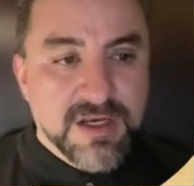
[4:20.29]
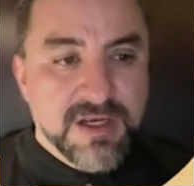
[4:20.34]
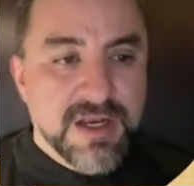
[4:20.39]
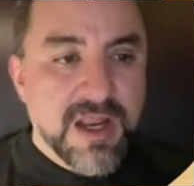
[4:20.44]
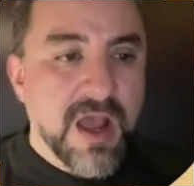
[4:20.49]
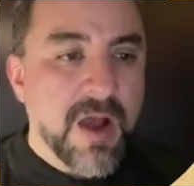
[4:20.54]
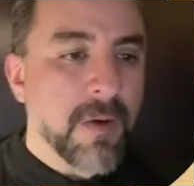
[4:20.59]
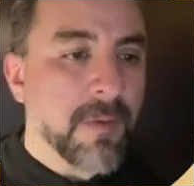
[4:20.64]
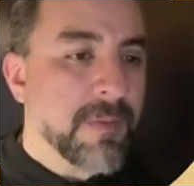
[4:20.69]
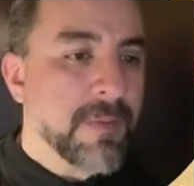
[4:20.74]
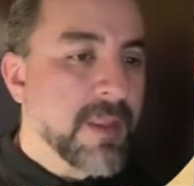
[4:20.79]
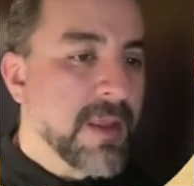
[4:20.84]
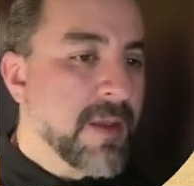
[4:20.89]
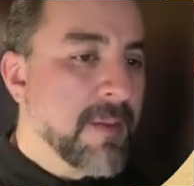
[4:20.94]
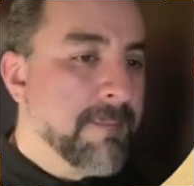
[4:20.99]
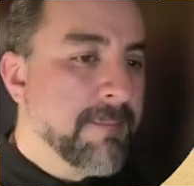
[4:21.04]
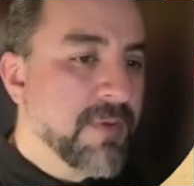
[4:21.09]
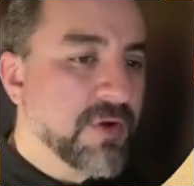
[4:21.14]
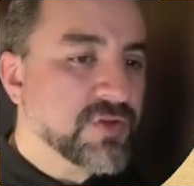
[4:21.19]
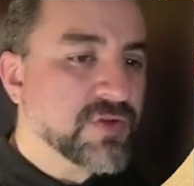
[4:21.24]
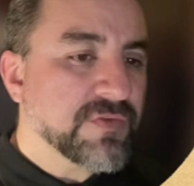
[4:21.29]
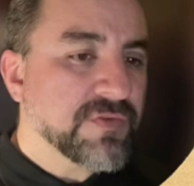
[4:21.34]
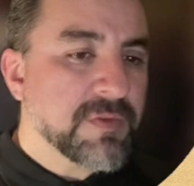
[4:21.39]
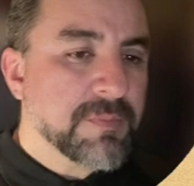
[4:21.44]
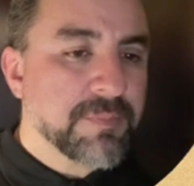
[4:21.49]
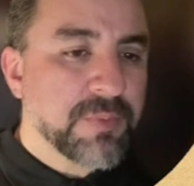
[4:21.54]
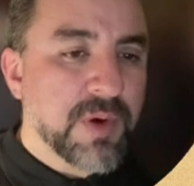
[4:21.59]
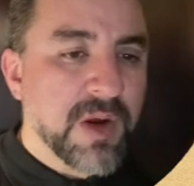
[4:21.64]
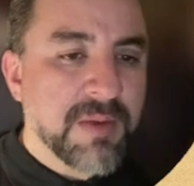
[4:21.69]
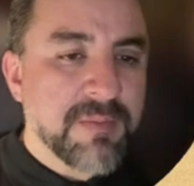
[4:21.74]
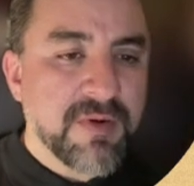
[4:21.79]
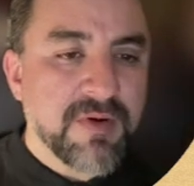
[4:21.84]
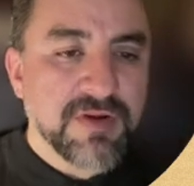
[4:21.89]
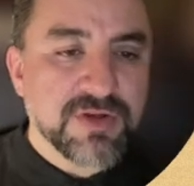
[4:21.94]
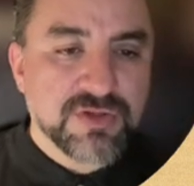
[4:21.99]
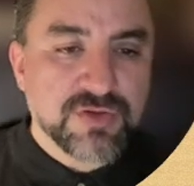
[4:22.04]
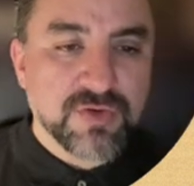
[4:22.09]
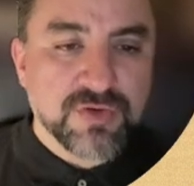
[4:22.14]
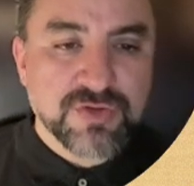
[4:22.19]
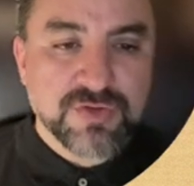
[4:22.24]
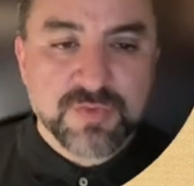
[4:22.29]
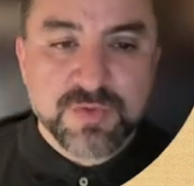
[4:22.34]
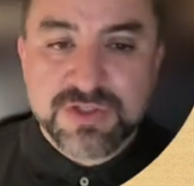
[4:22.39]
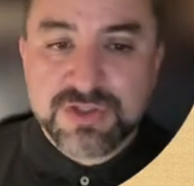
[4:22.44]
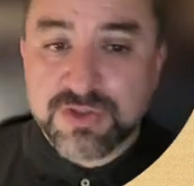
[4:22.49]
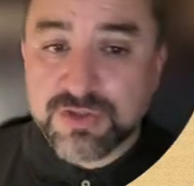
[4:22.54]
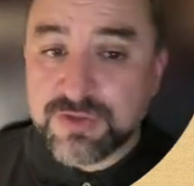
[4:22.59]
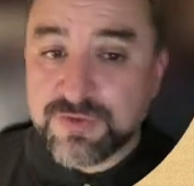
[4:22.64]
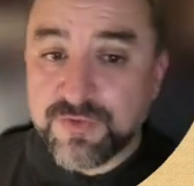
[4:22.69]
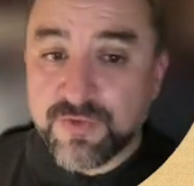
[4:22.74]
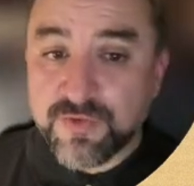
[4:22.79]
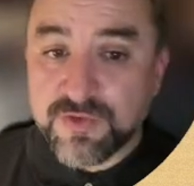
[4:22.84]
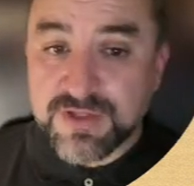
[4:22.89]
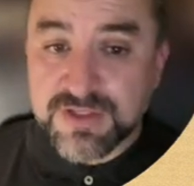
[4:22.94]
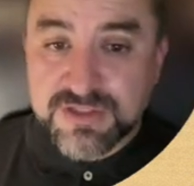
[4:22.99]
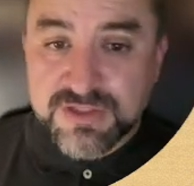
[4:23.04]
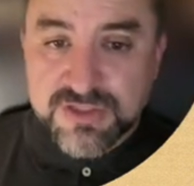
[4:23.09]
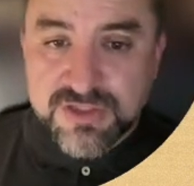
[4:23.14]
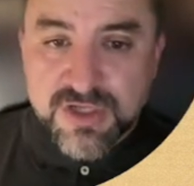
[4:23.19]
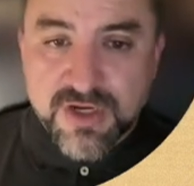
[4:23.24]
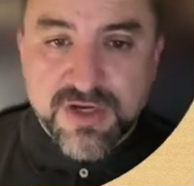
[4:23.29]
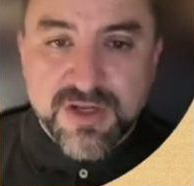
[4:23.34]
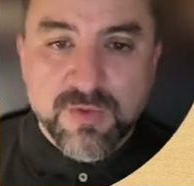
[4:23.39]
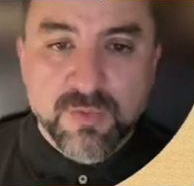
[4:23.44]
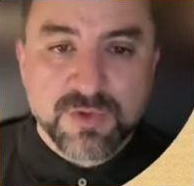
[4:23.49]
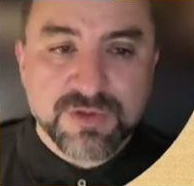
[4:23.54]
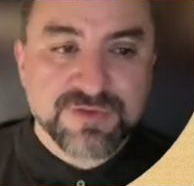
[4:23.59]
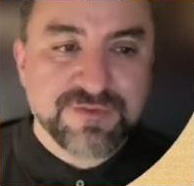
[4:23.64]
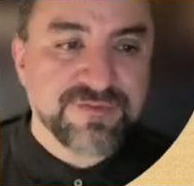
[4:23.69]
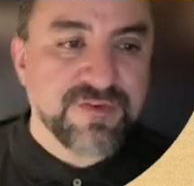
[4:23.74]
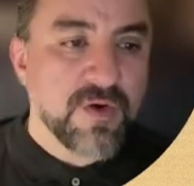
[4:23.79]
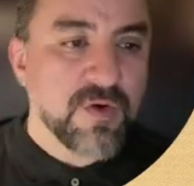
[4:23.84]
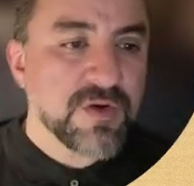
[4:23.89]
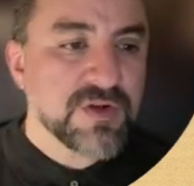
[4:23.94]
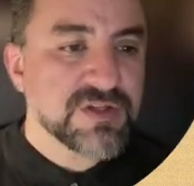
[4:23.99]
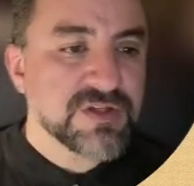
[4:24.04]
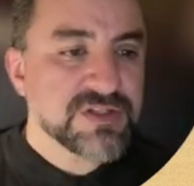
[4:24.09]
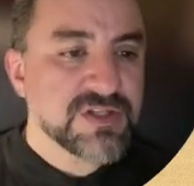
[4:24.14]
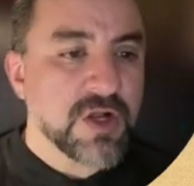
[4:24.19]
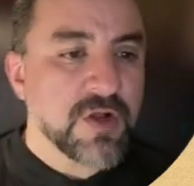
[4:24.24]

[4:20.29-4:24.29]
Now, most of the primary source research for this study was focused